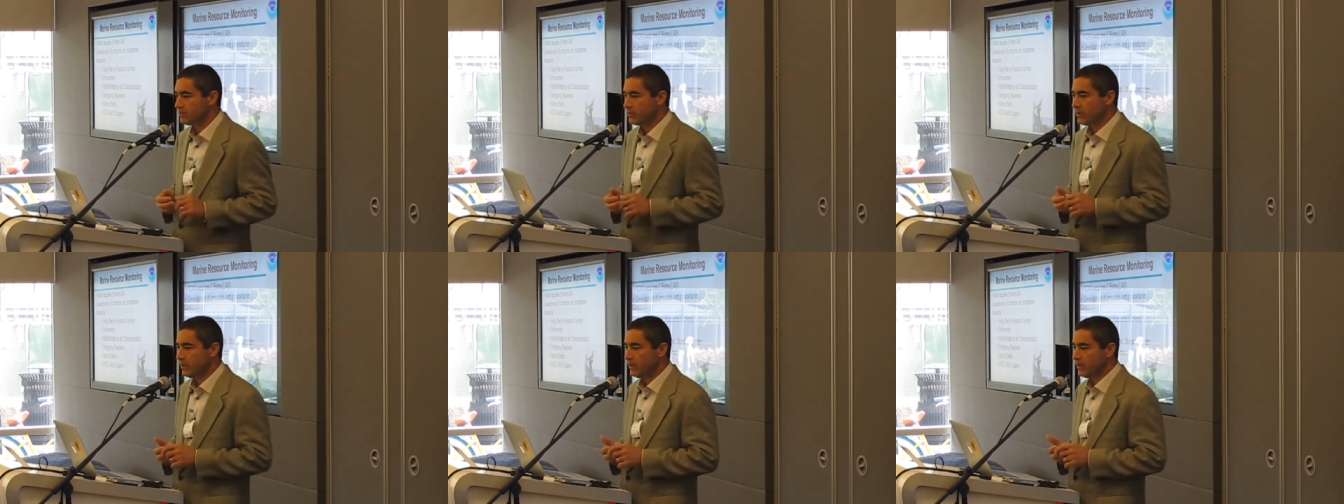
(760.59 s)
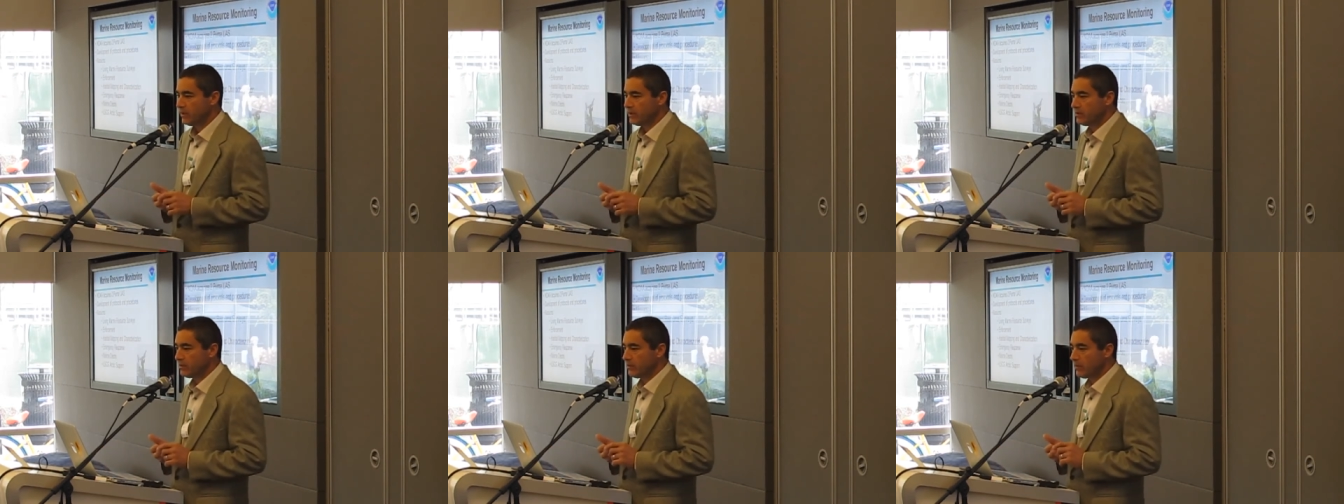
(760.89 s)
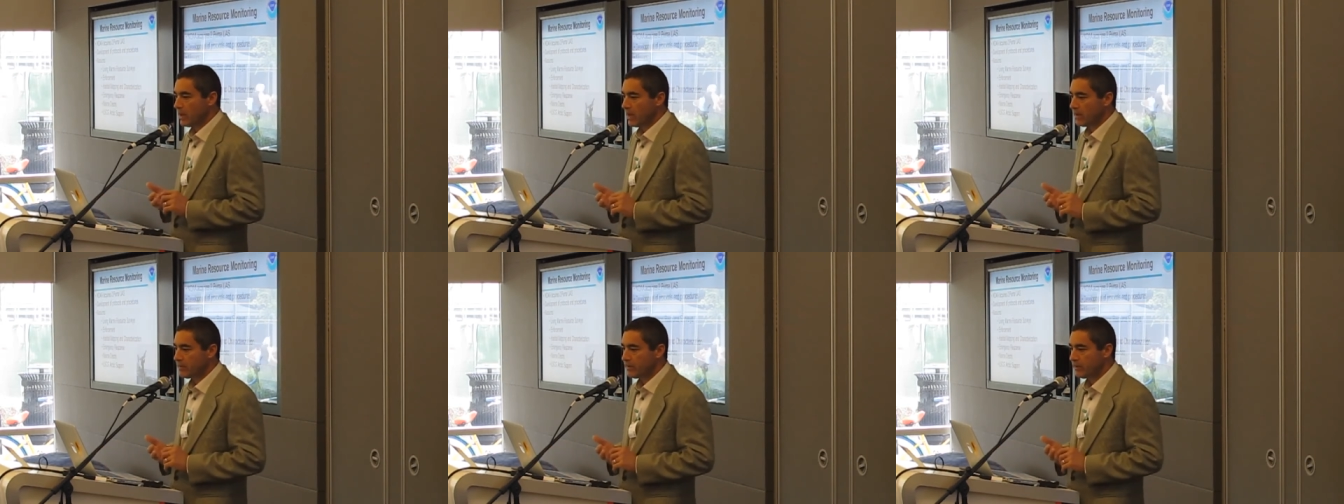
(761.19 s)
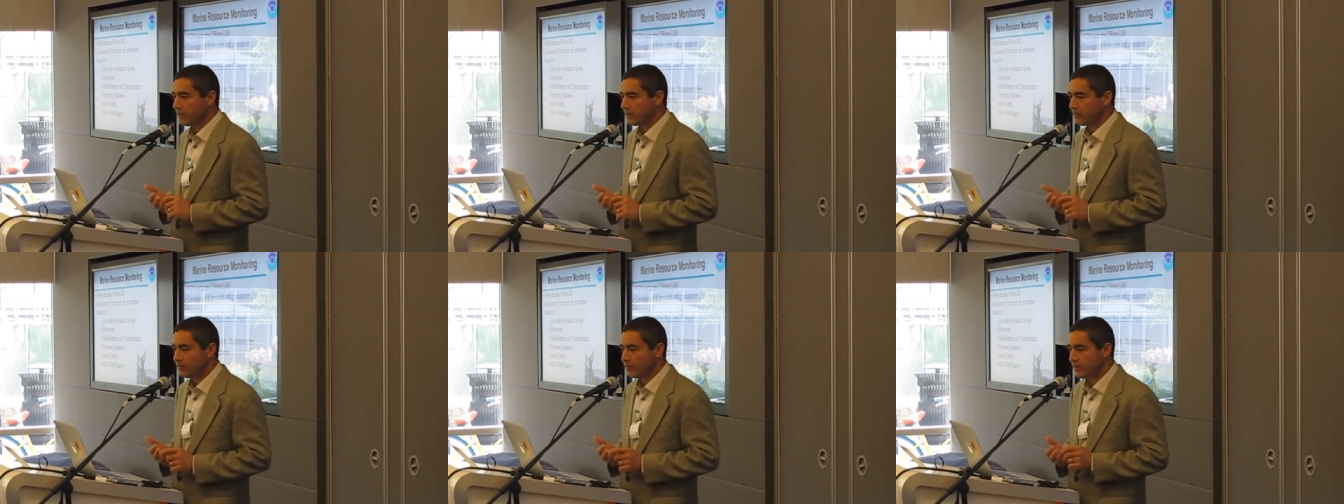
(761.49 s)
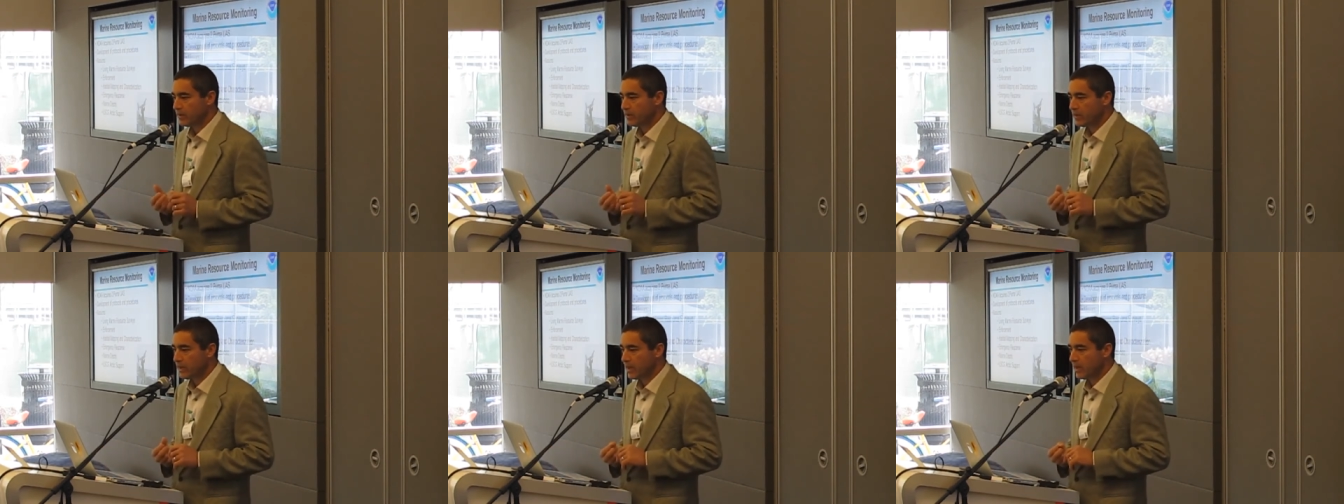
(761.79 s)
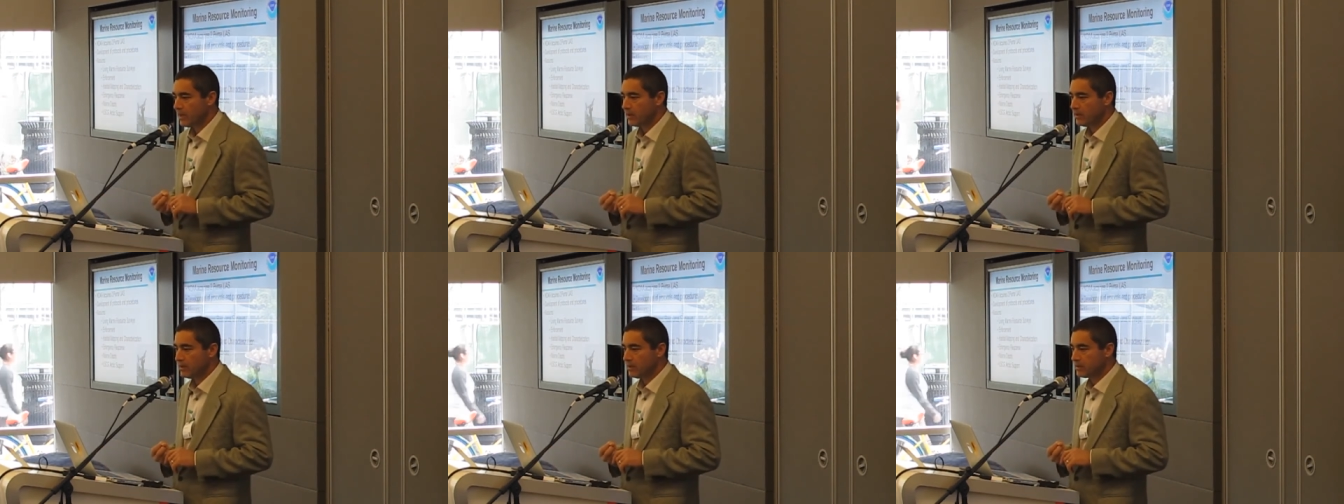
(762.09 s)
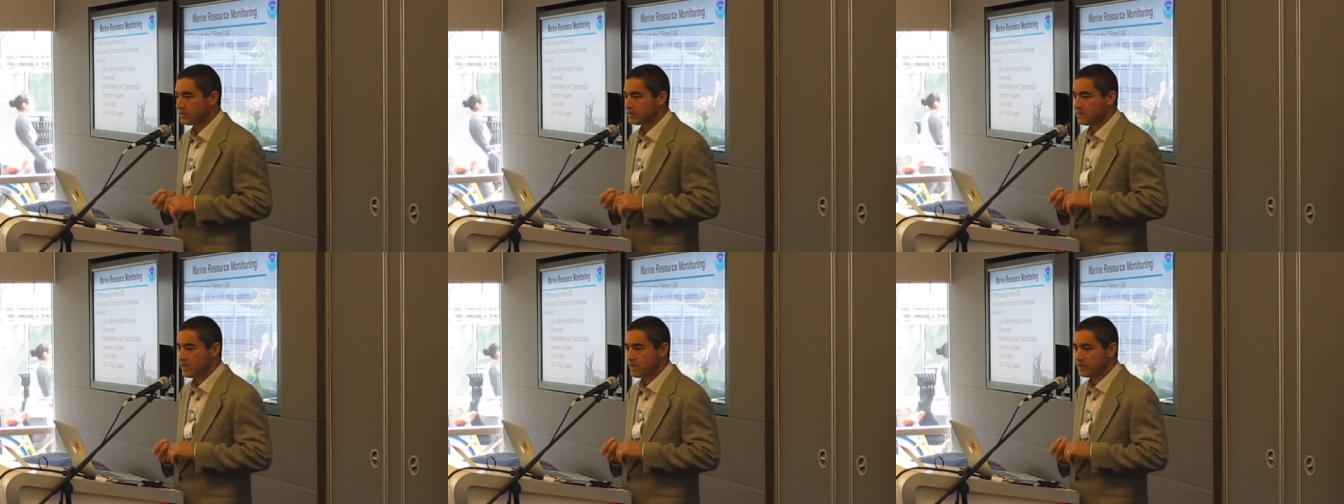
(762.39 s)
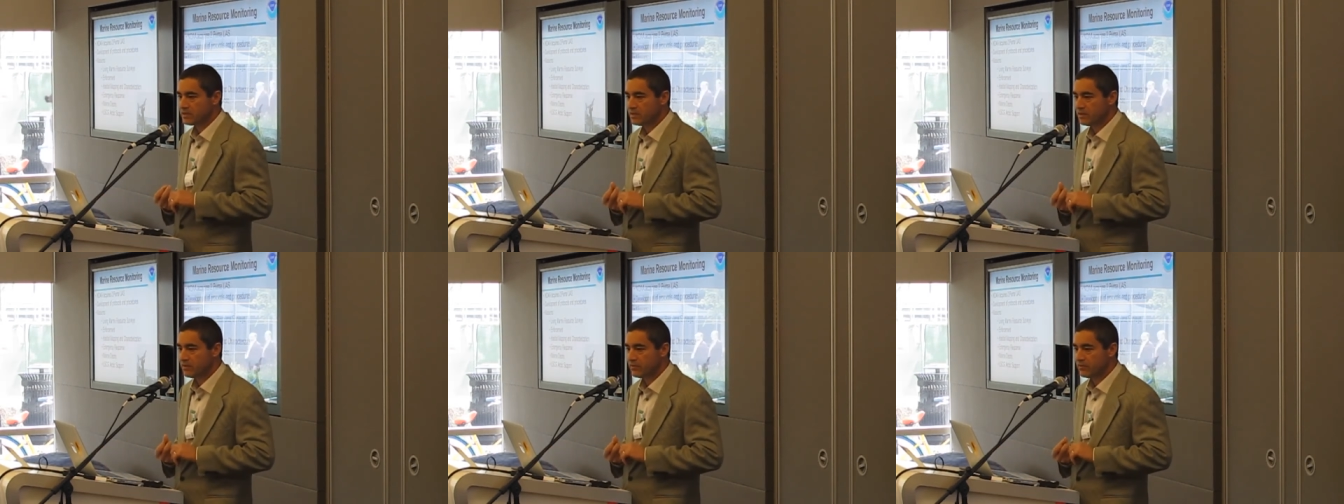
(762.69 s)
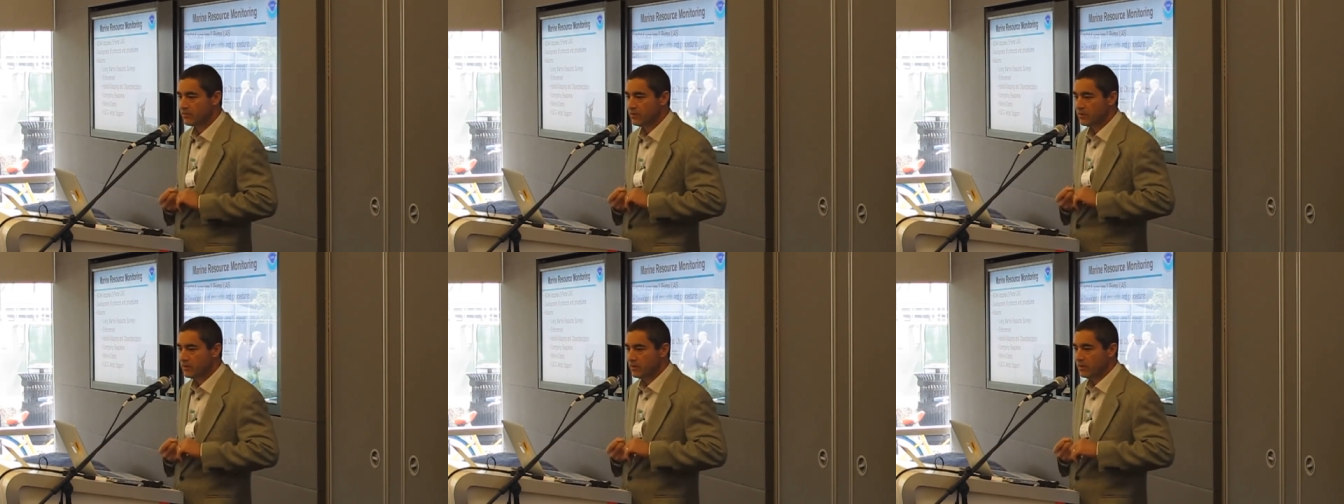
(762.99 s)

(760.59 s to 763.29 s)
we needed to buy things that had extensive